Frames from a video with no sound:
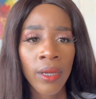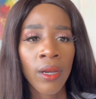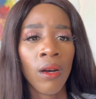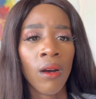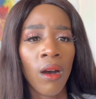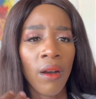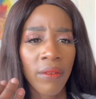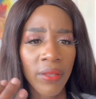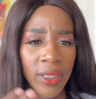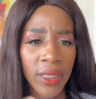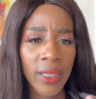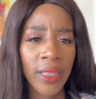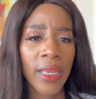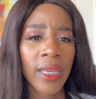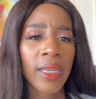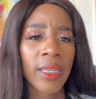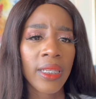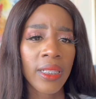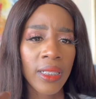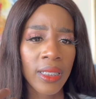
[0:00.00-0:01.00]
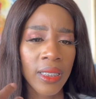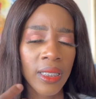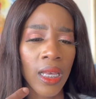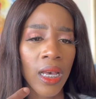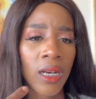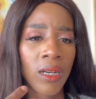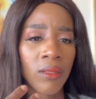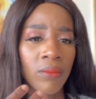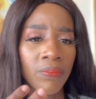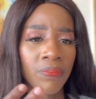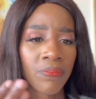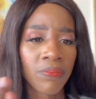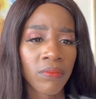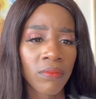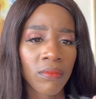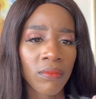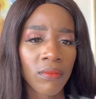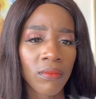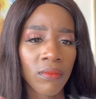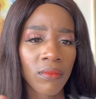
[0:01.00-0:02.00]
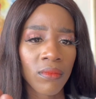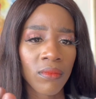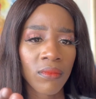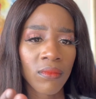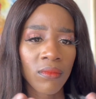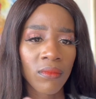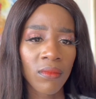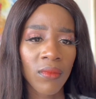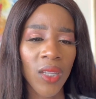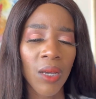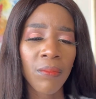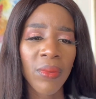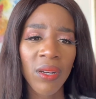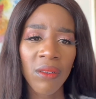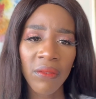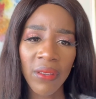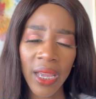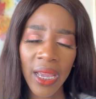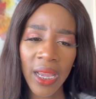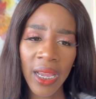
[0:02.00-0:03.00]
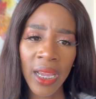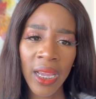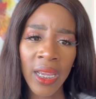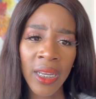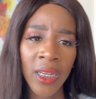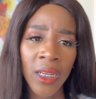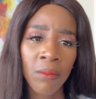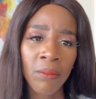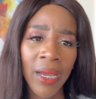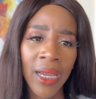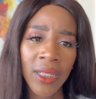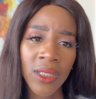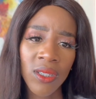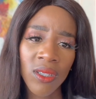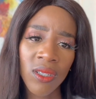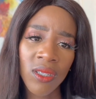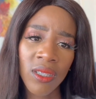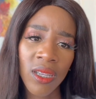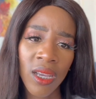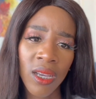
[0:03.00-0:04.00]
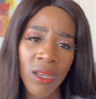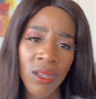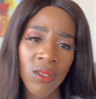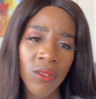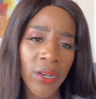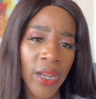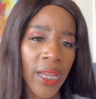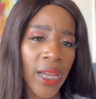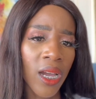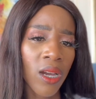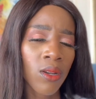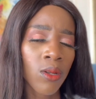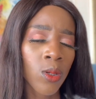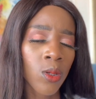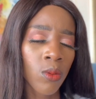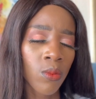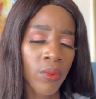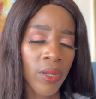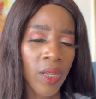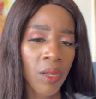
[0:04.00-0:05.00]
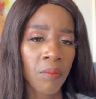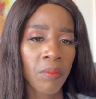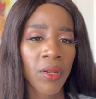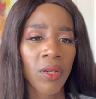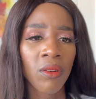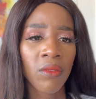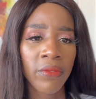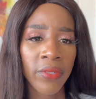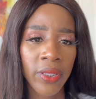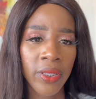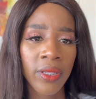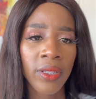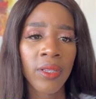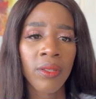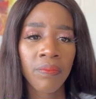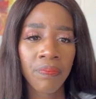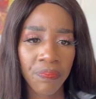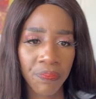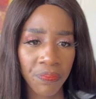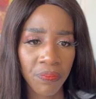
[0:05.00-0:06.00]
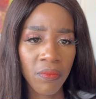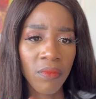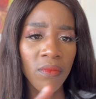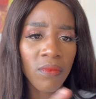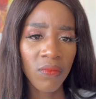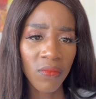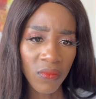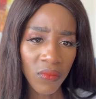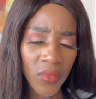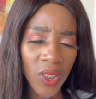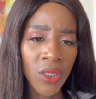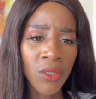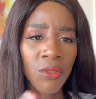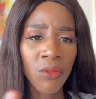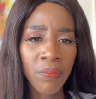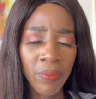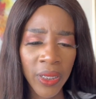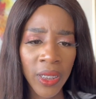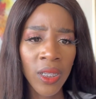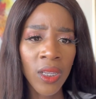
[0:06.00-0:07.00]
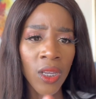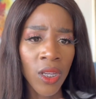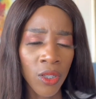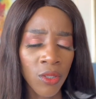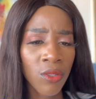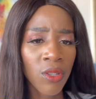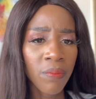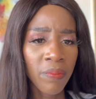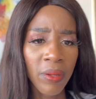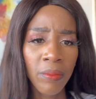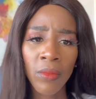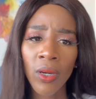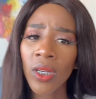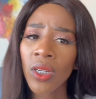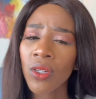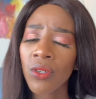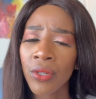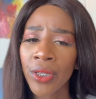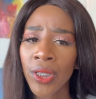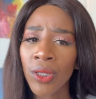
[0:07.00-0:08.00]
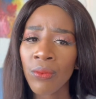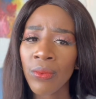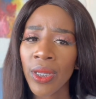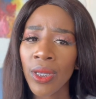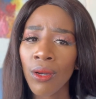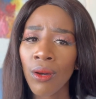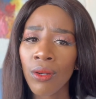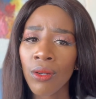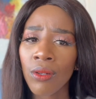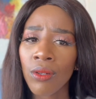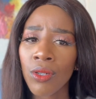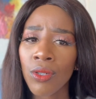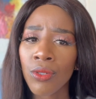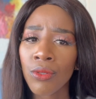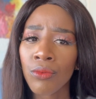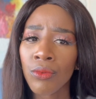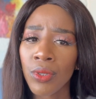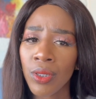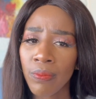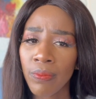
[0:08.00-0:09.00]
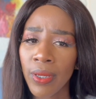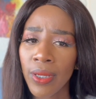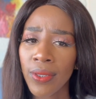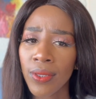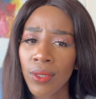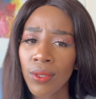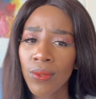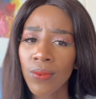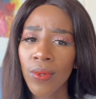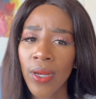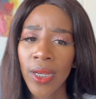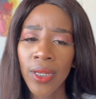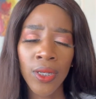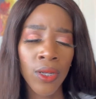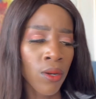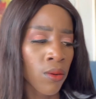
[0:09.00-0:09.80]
obviously there is a bit of air and it might just dry out your wig, but obviously you'd be monitoring your wig on a continuous basis, right?